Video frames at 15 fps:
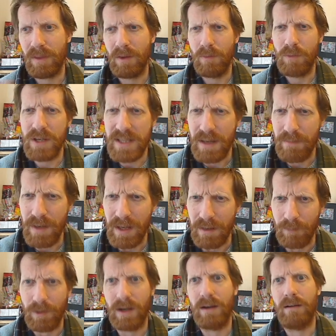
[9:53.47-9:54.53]
What does that mean?
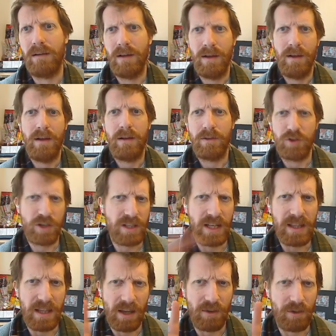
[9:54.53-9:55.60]
Well, just
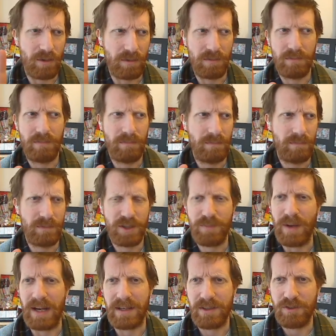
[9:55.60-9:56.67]
let the other
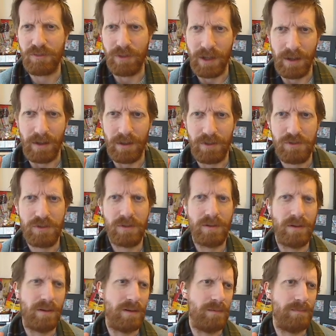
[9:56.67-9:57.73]
specs triage.
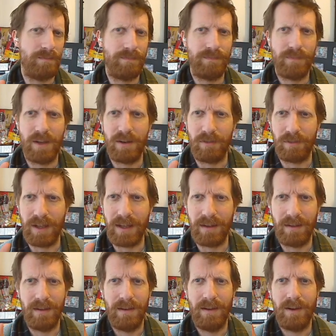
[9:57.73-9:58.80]
Let
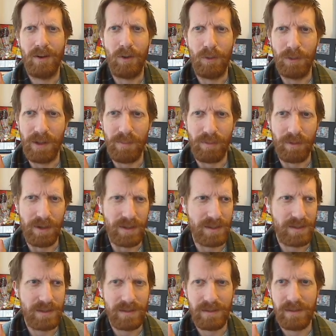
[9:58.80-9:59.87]
Holy
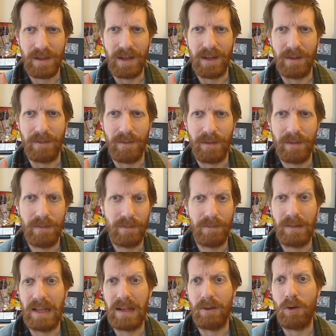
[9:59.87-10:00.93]
Priests and
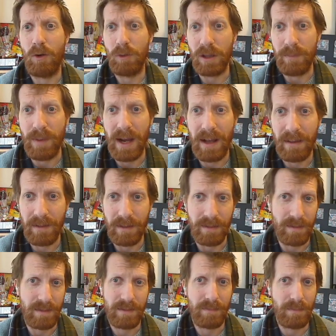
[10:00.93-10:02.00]
let Holy Paladins